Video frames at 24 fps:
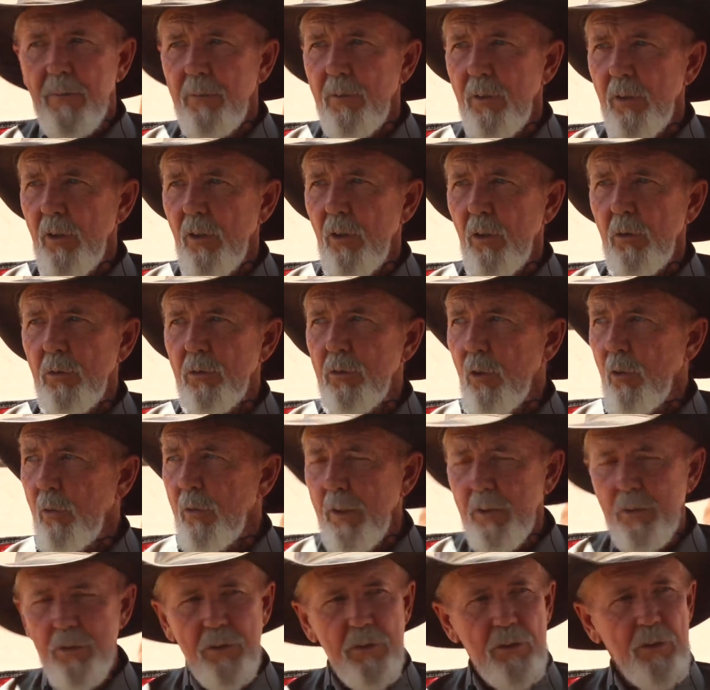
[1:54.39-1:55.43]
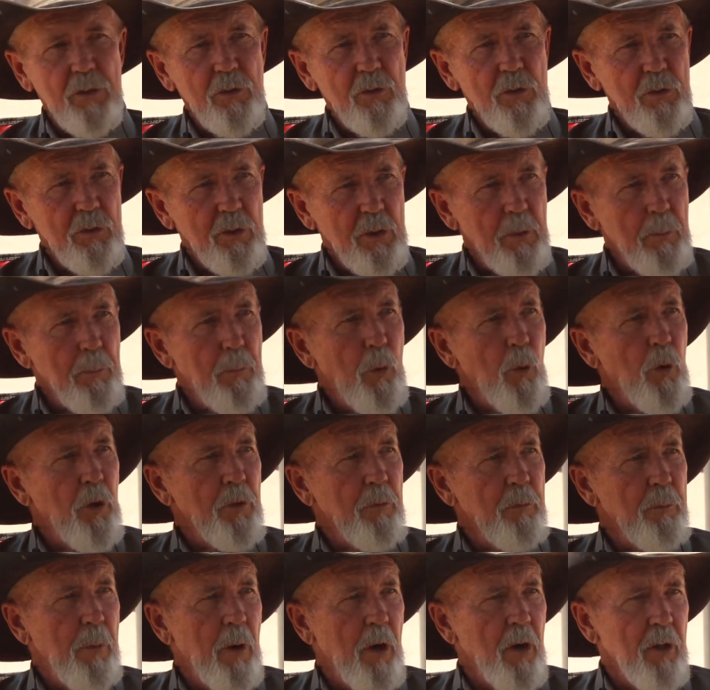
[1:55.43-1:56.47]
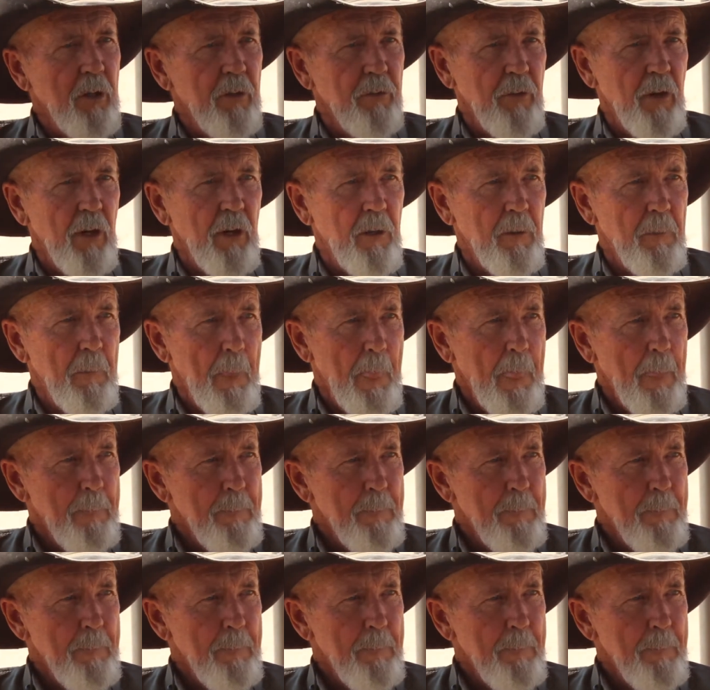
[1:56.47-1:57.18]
You know, so this is an important part of our